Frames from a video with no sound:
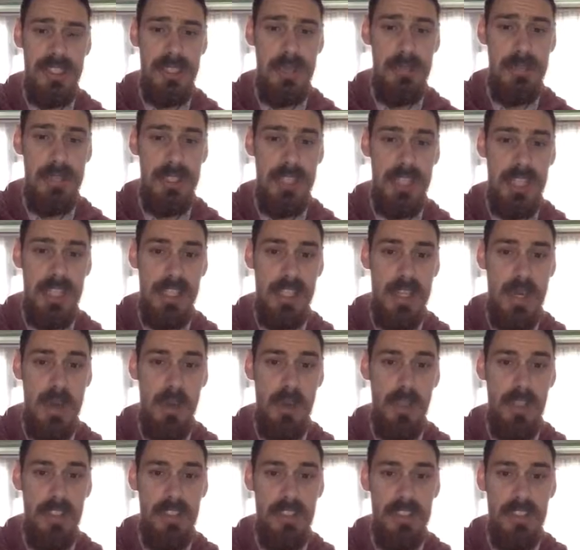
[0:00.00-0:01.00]
attempts at their
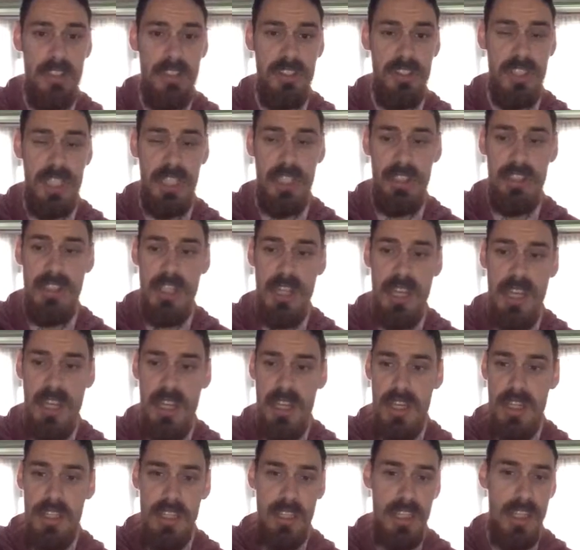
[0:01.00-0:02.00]
goal on Sunday.
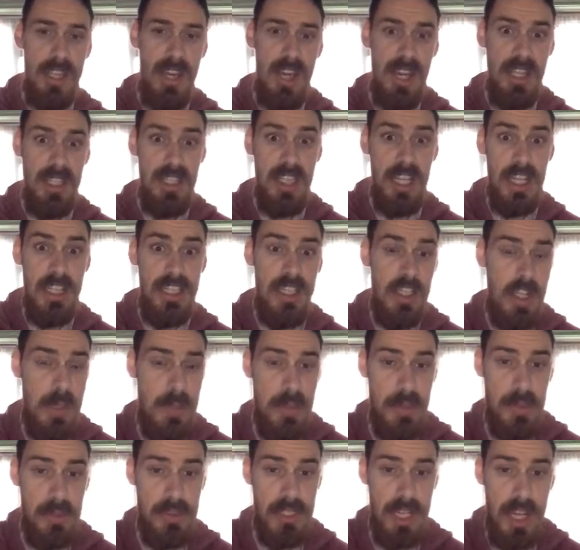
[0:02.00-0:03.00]
And
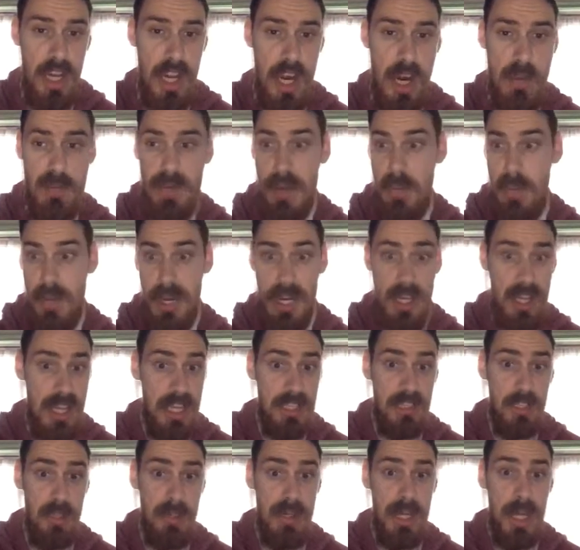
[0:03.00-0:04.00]
Liverpool's at home. I bet you
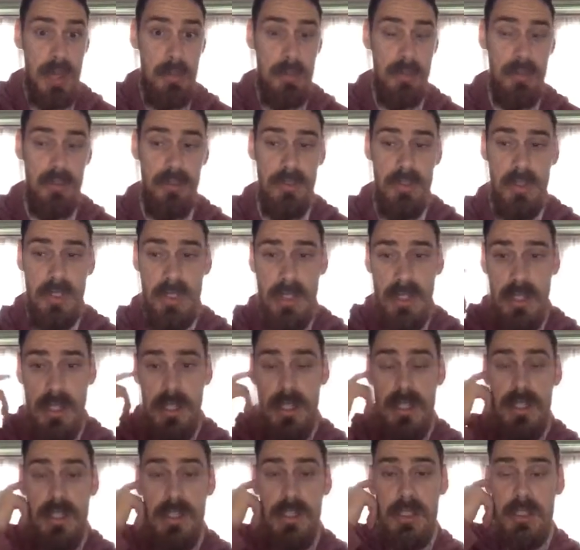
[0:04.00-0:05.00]
that don't happen.
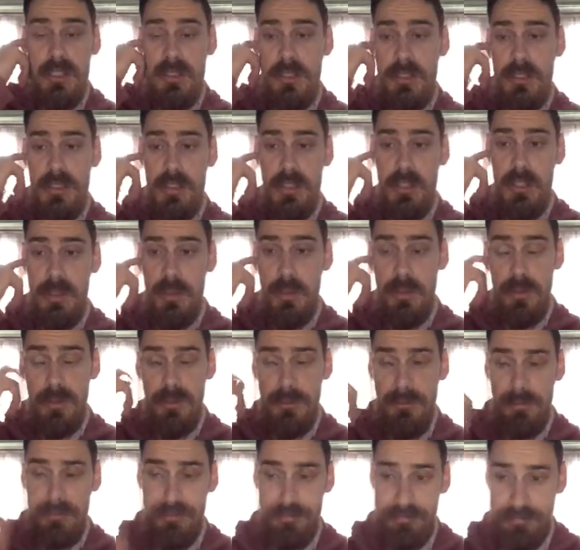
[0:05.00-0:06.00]

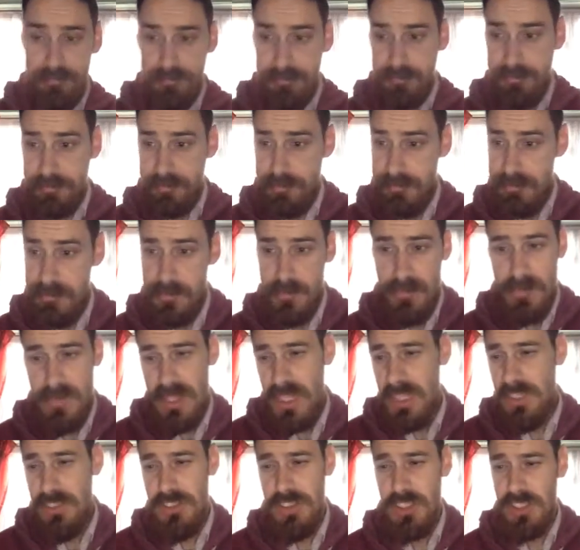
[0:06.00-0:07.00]

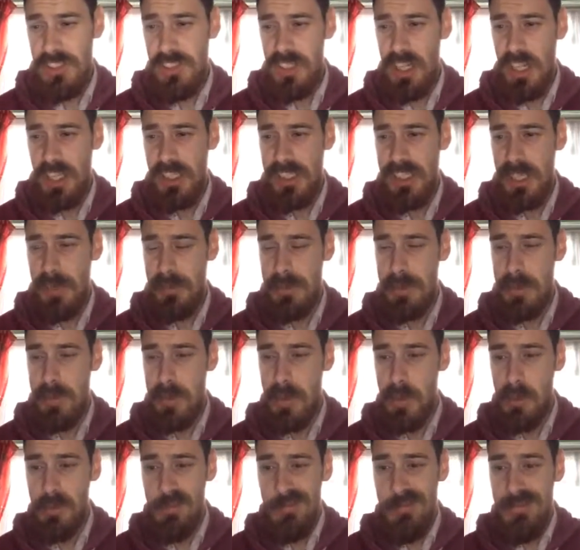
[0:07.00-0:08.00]
It's just not
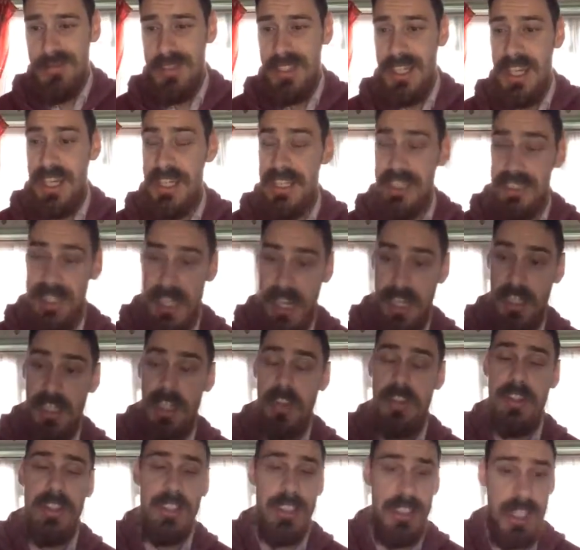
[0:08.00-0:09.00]
acceptable. And again, I
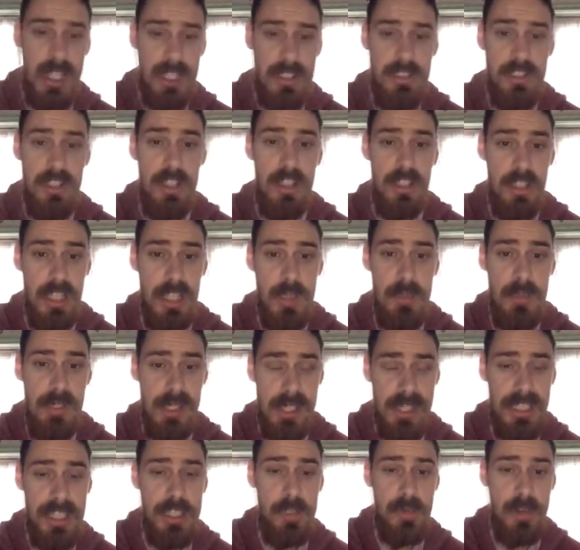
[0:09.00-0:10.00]
think Leicester are going to
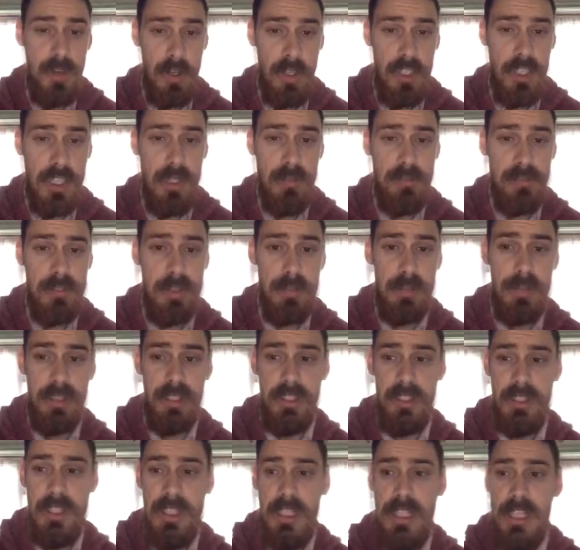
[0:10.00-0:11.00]
win this very
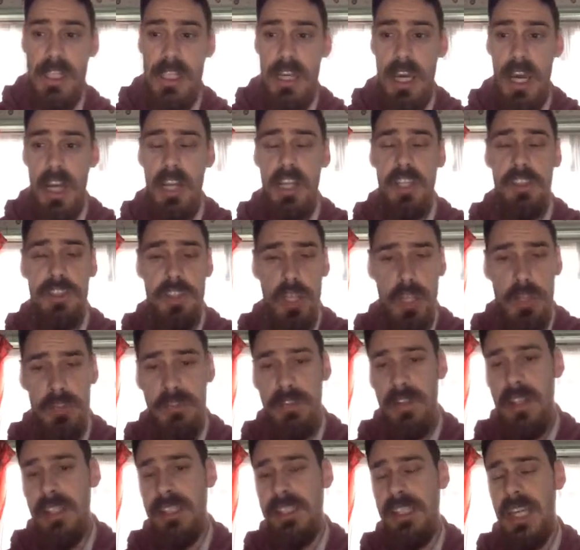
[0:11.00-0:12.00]
comfortably. And I do
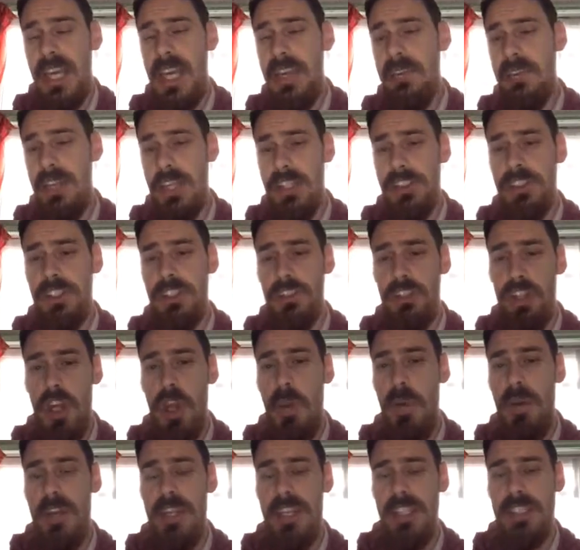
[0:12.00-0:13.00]
think that if Leicester
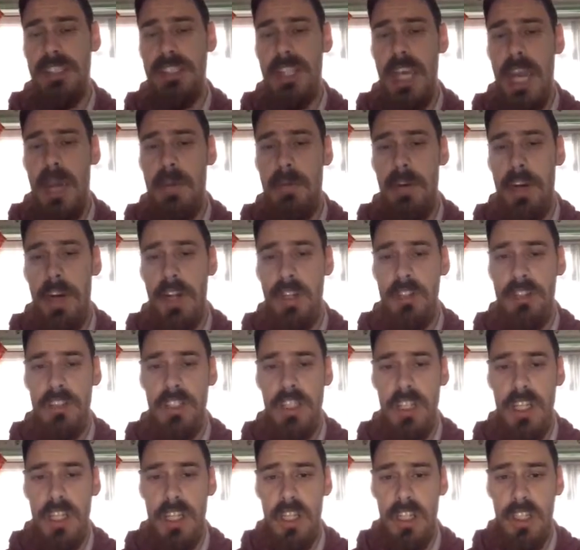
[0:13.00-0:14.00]
do win this game
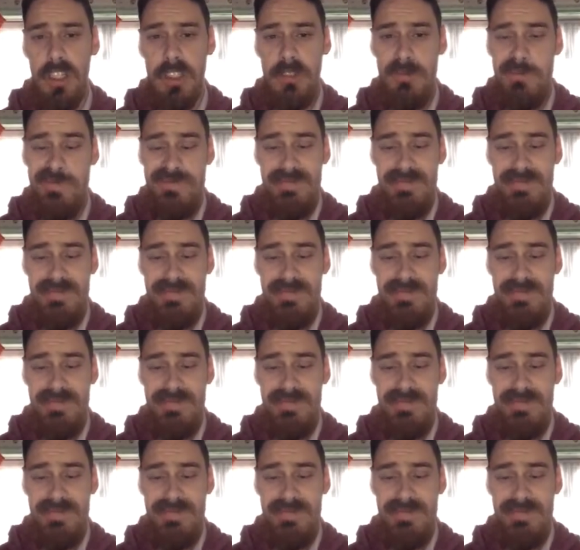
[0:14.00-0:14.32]
on